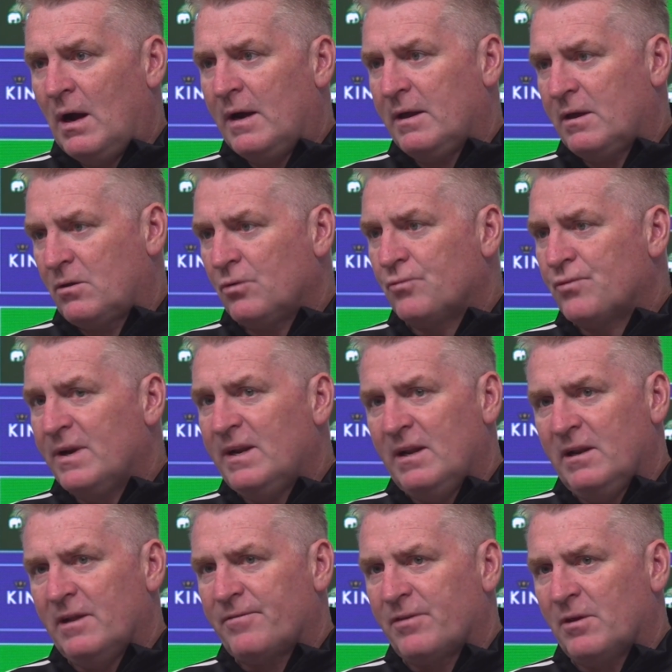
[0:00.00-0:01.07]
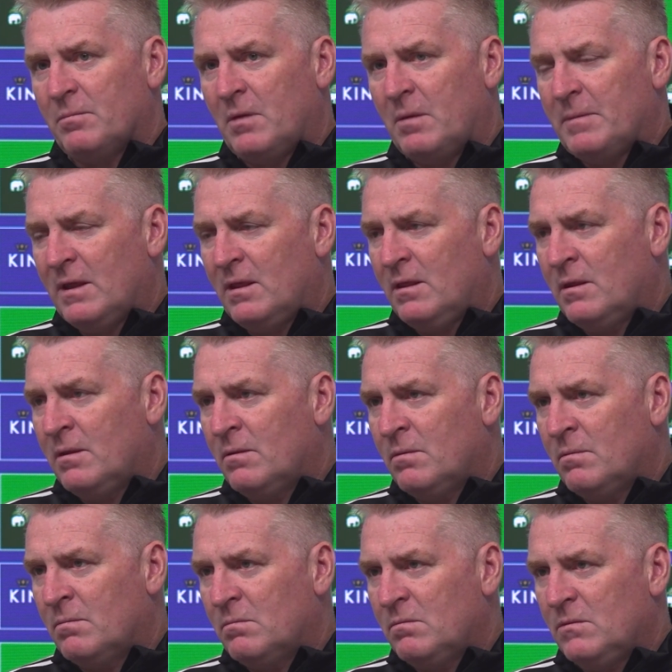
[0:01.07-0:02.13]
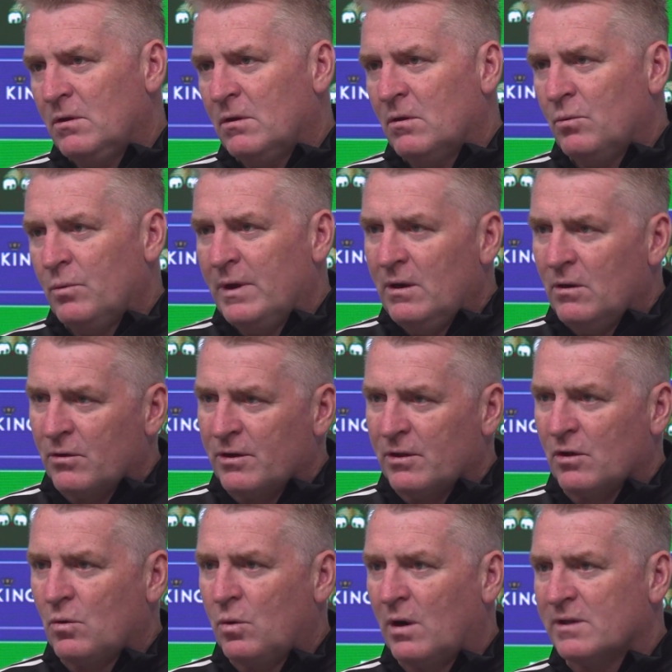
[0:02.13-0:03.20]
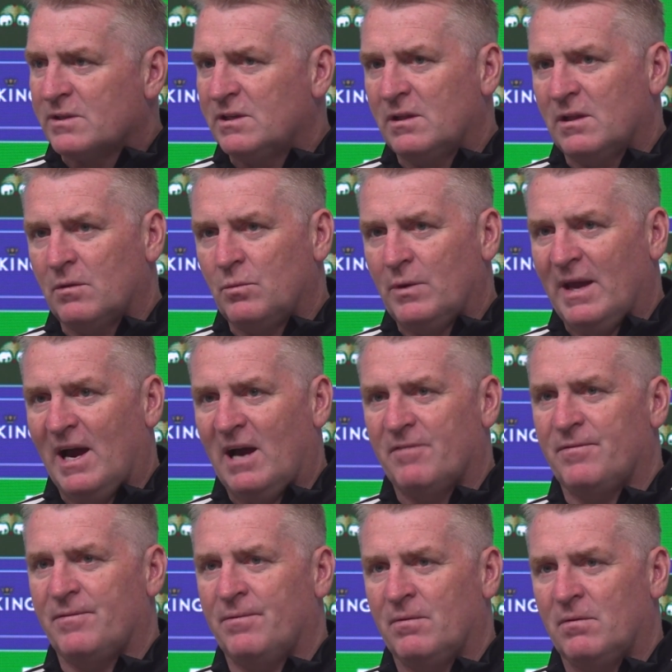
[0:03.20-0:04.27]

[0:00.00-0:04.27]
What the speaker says: It could really lift them. I mean, you know, we look at the quality that we have,